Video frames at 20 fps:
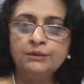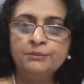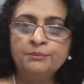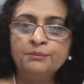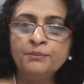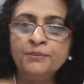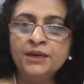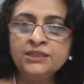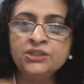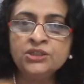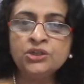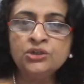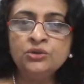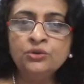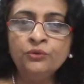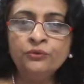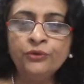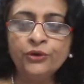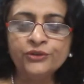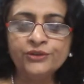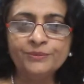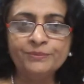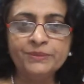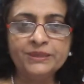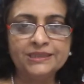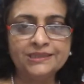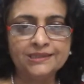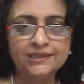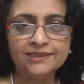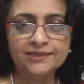Must do for the
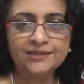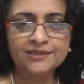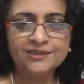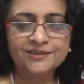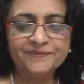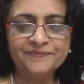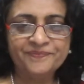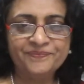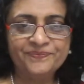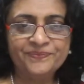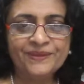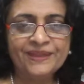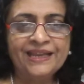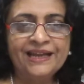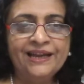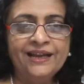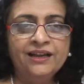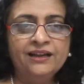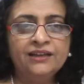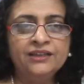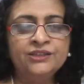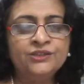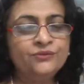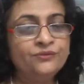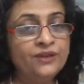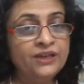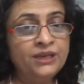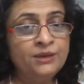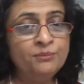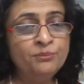business,
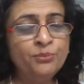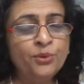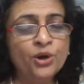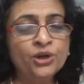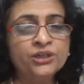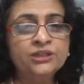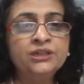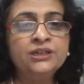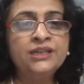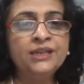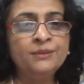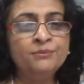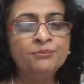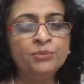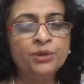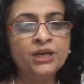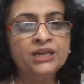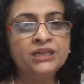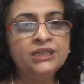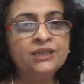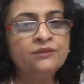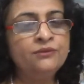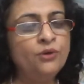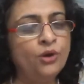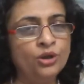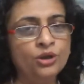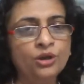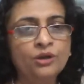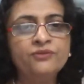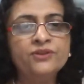it's very important, imperative.
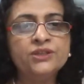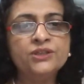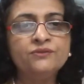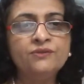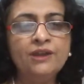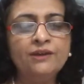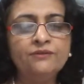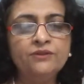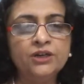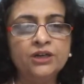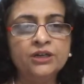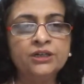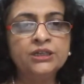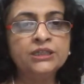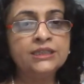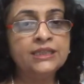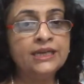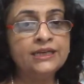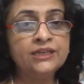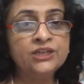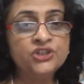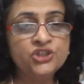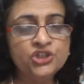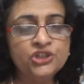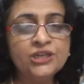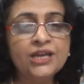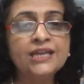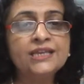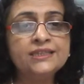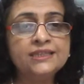All of us, we have learned that
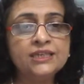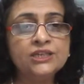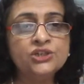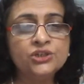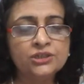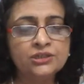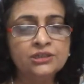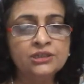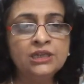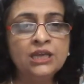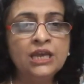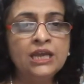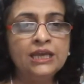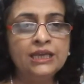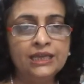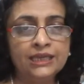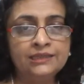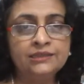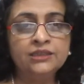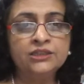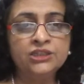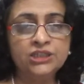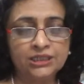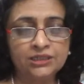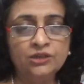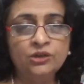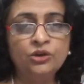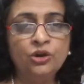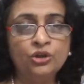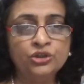digitization and the
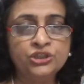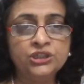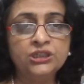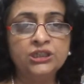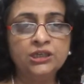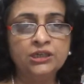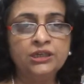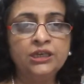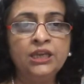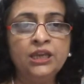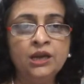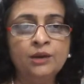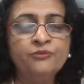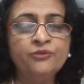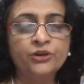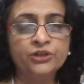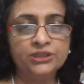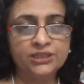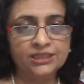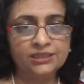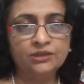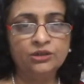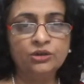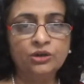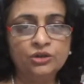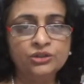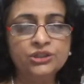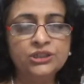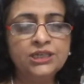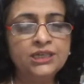technology, gearing up for
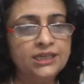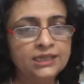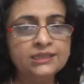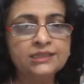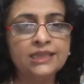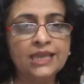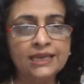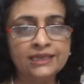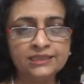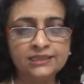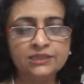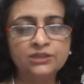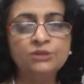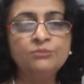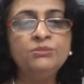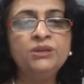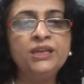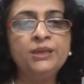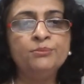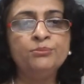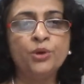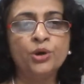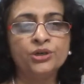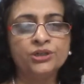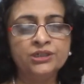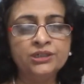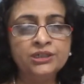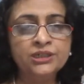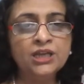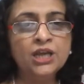technology is extremely
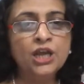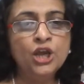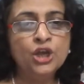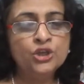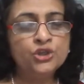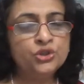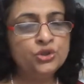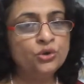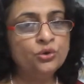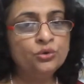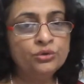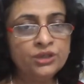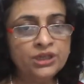important. So